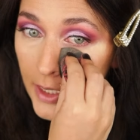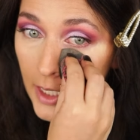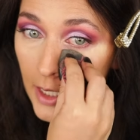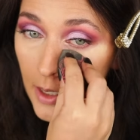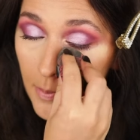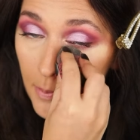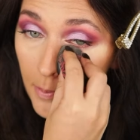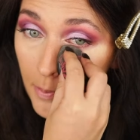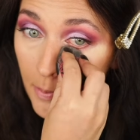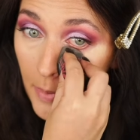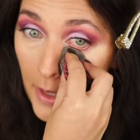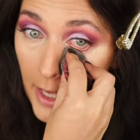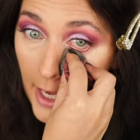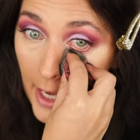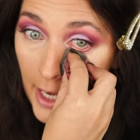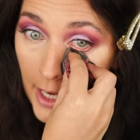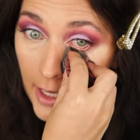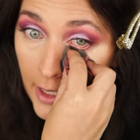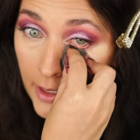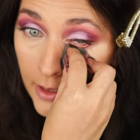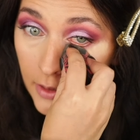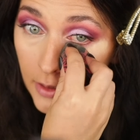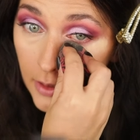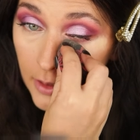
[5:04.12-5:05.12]
not
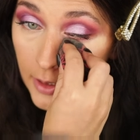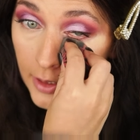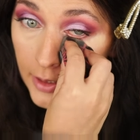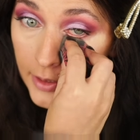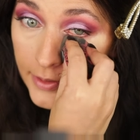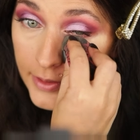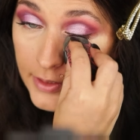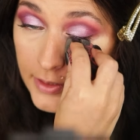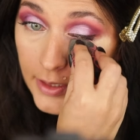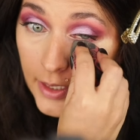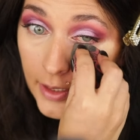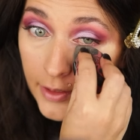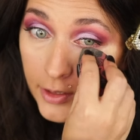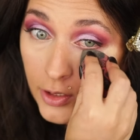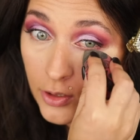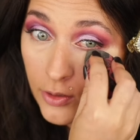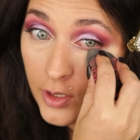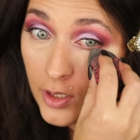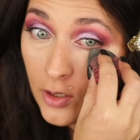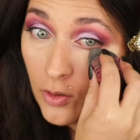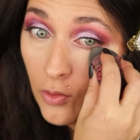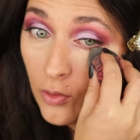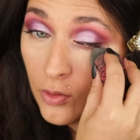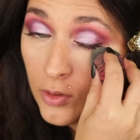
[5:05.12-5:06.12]
bad. It's not like you
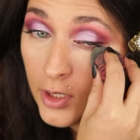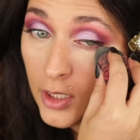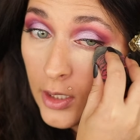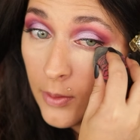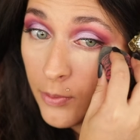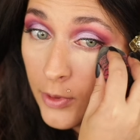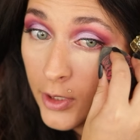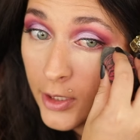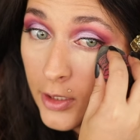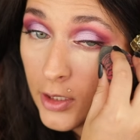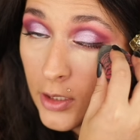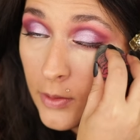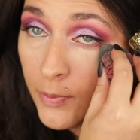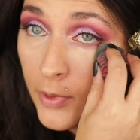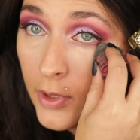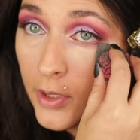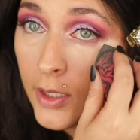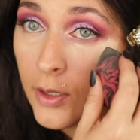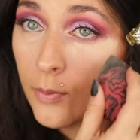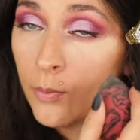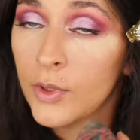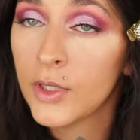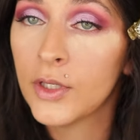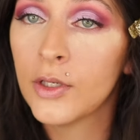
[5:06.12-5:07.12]
get a whole lot of product, but
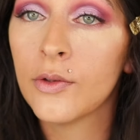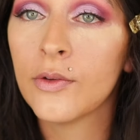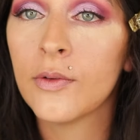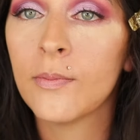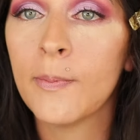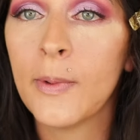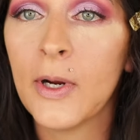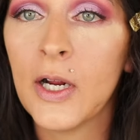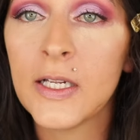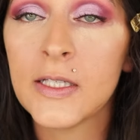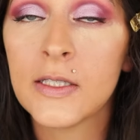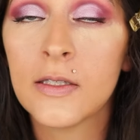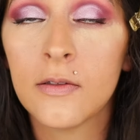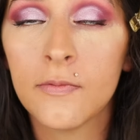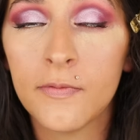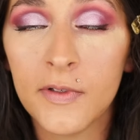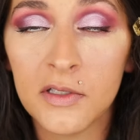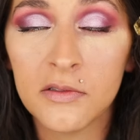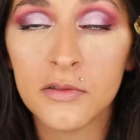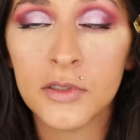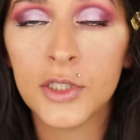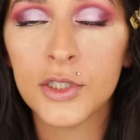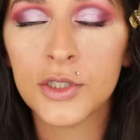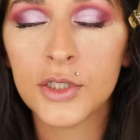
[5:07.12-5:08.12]
like we know the price of the
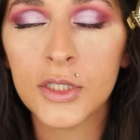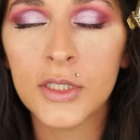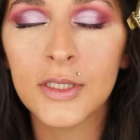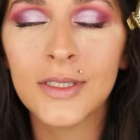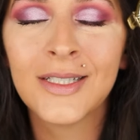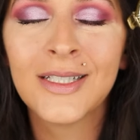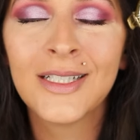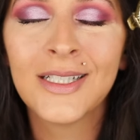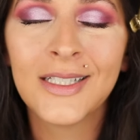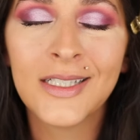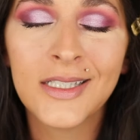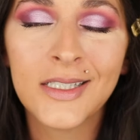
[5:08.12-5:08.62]
foundation.